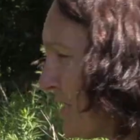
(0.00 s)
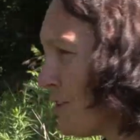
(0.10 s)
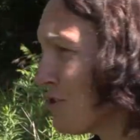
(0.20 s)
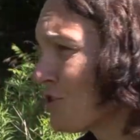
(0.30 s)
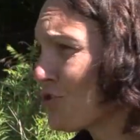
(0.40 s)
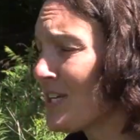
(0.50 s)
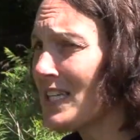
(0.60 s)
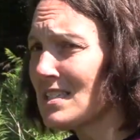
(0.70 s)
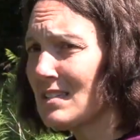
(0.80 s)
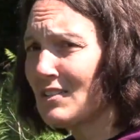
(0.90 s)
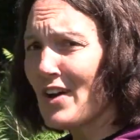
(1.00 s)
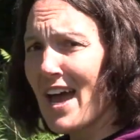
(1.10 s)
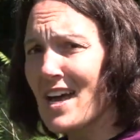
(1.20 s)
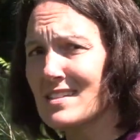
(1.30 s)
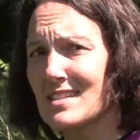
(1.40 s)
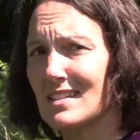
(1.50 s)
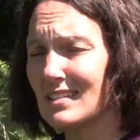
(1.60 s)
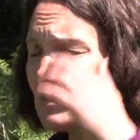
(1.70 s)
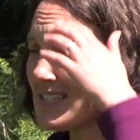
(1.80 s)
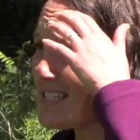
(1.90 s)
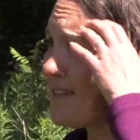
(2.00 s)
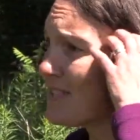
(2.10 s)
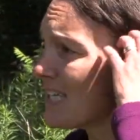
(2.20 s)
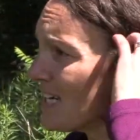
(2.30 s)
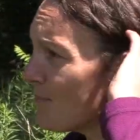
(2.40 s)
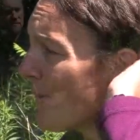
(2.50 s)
clear trees and grass and stuff to get it